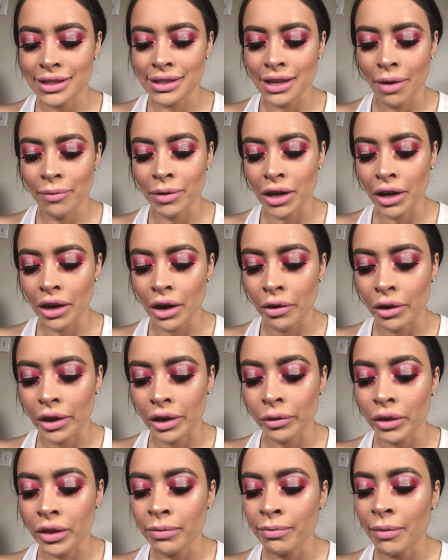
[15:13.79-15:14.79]
I'm gonna go
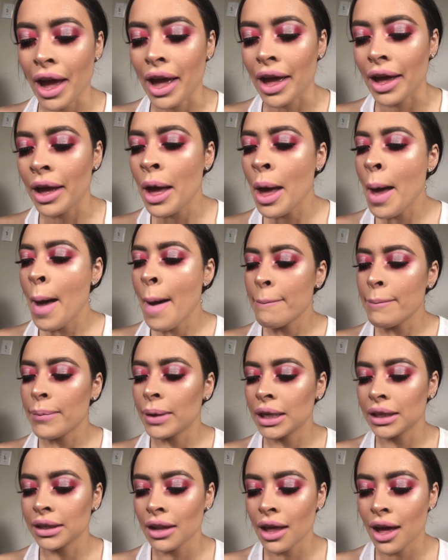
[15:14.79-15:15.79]
in with my
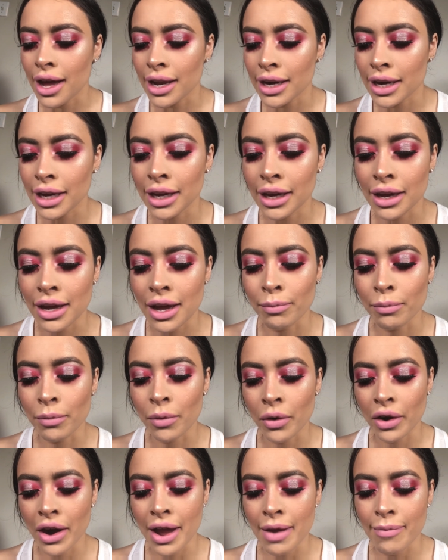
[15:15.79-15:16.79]
Milani
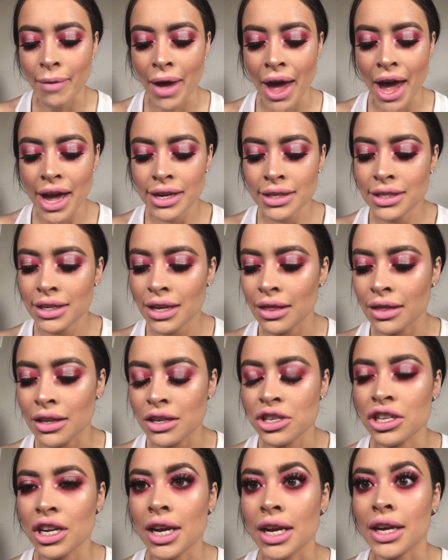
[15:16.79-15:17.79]
Amore Matte in the
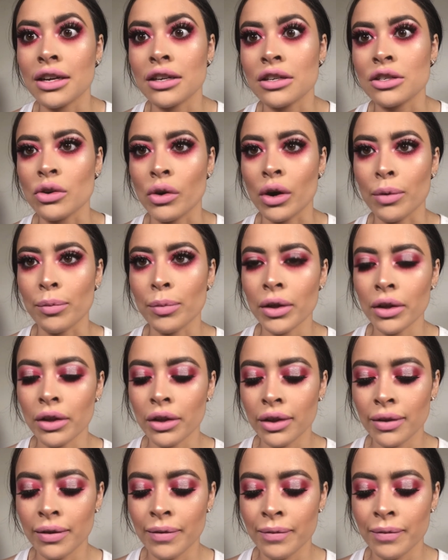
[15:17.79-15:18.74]
shade Adorable.